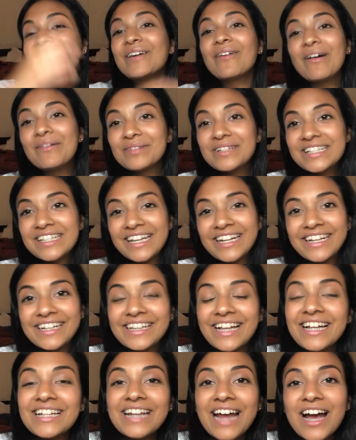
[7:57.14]
No, I'm just kidding.
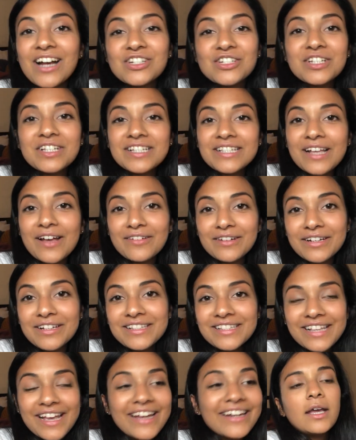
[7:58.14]
That actually sounded
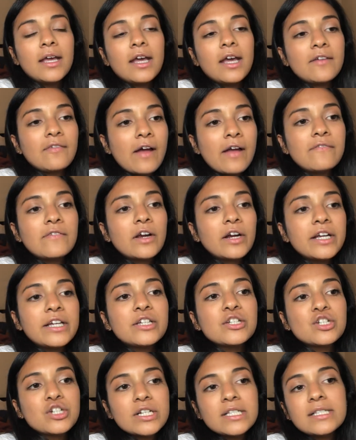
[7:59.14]
insane. If I'm very
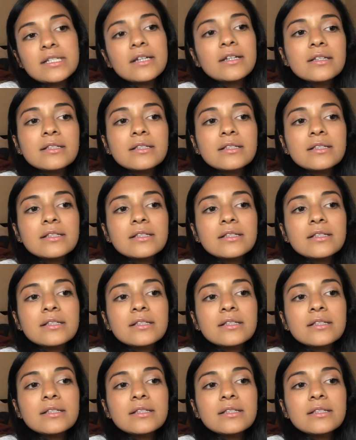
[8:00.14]
interested